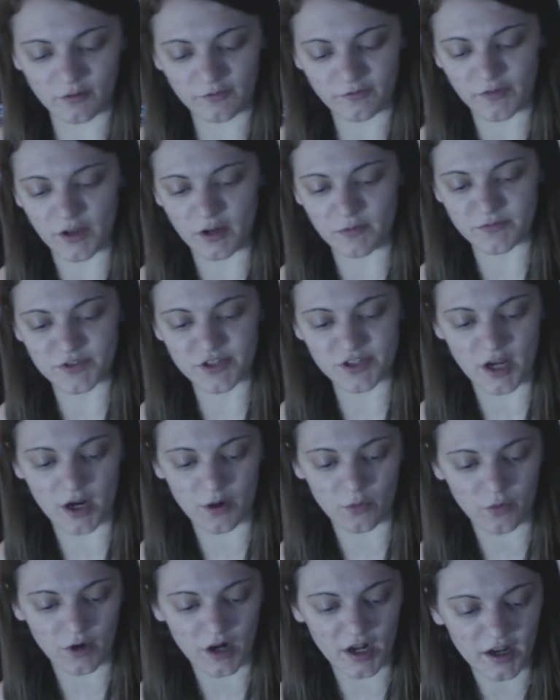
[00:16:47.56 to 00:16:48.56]
love them.
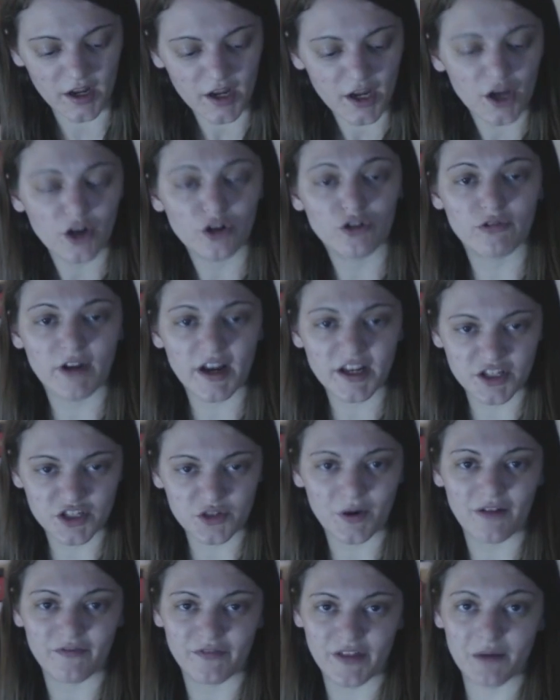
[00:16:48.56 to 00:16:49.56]
So great
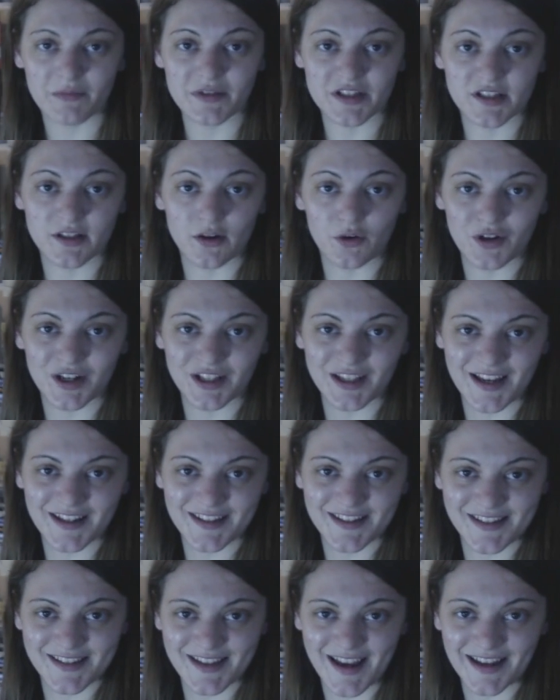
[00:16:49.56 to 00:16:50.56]
to have them as little
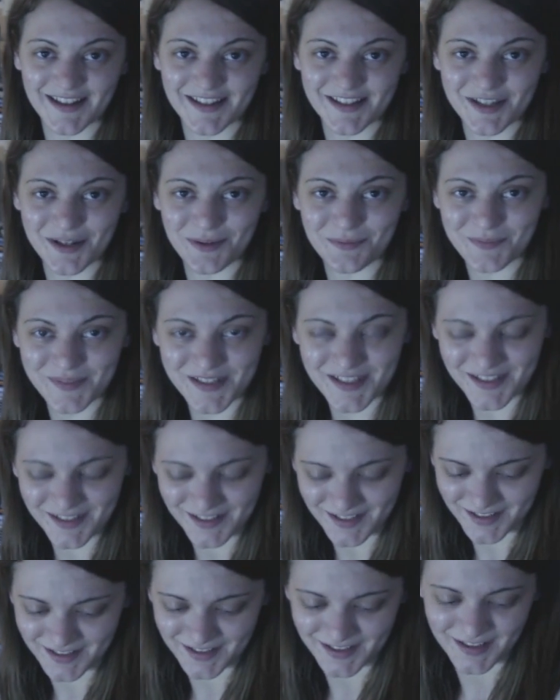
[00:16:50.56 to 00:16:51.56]
collector's items.
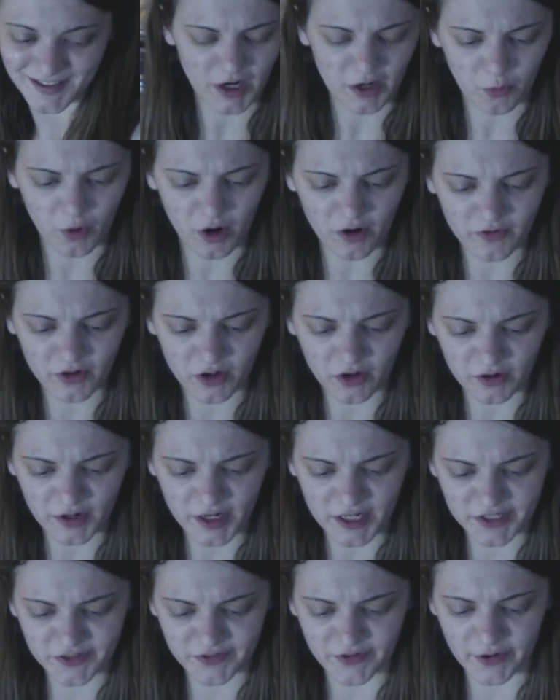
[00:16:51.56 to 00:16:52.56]
Right, what have I
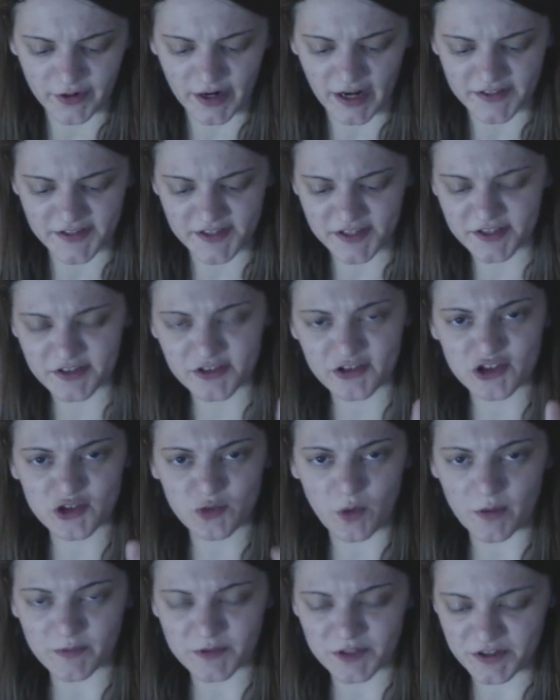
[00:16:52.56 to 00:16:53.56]
got next for you guys? This is a
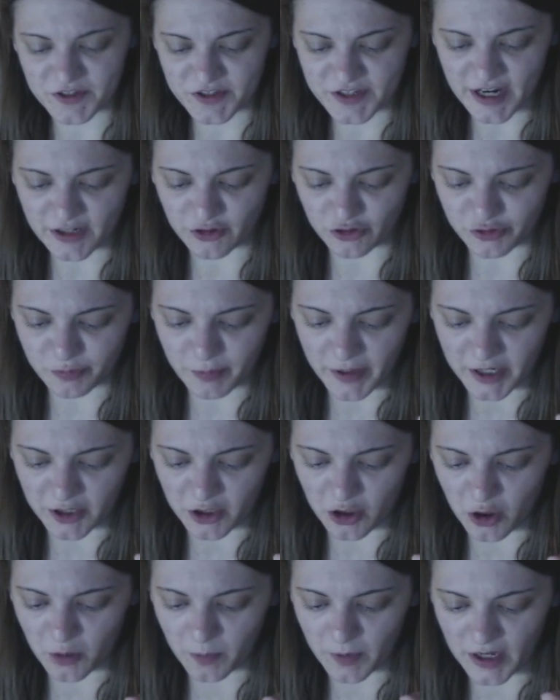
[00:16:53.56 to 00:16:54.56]
swaps and sales
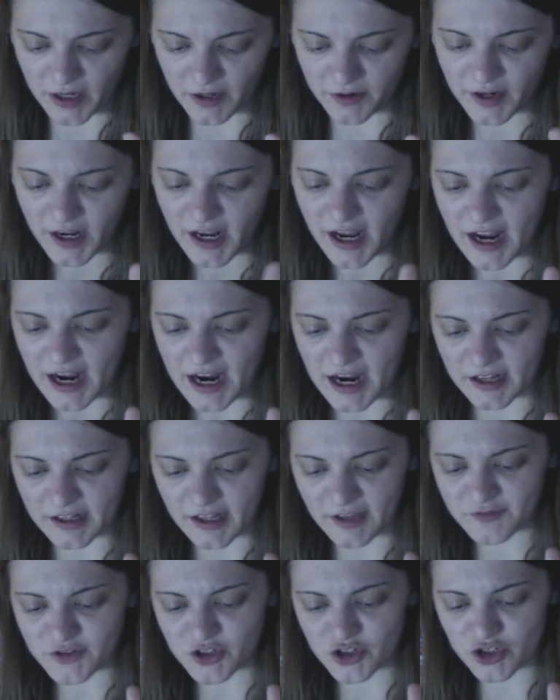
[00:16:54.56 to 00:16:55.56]
pickup, and
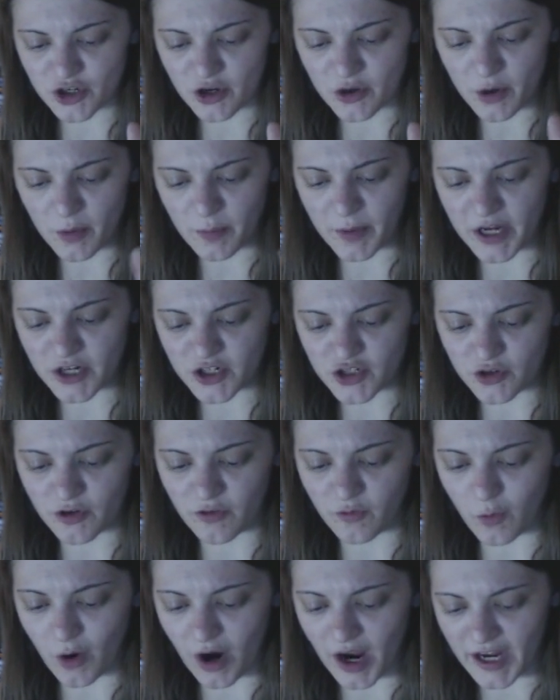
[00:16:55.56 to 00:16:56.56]
I'll have to show you a
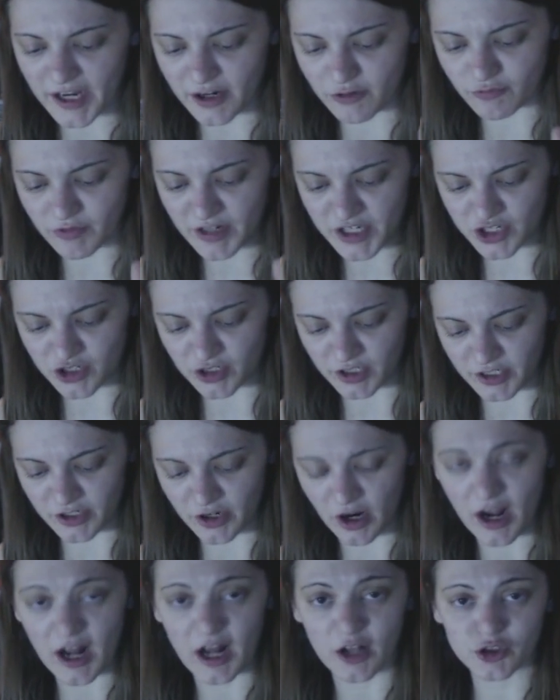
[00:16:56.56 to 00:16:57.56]
picture of what I originally
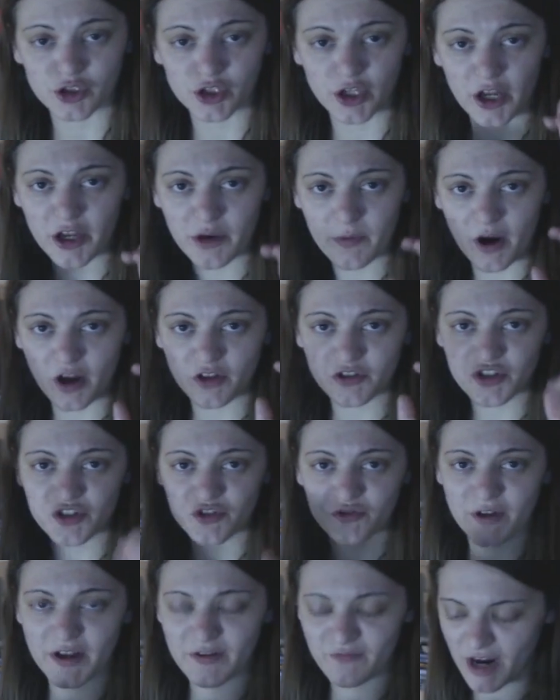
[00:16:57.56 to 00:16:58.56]
got. I'll show you it on
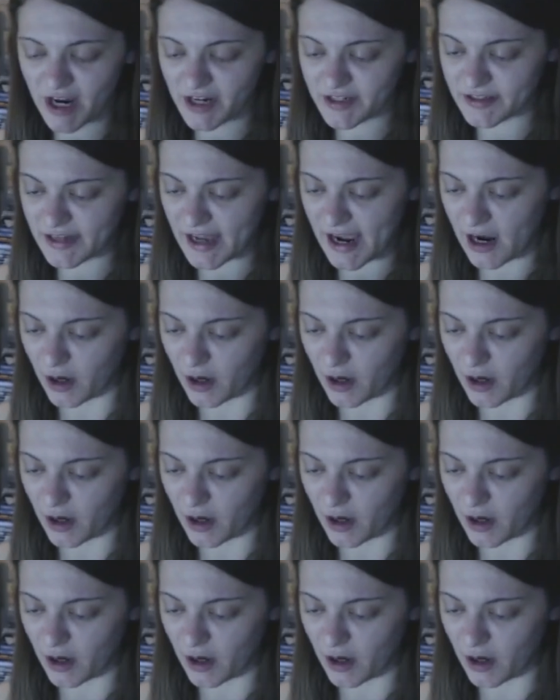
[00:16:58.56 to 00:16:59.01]
screen right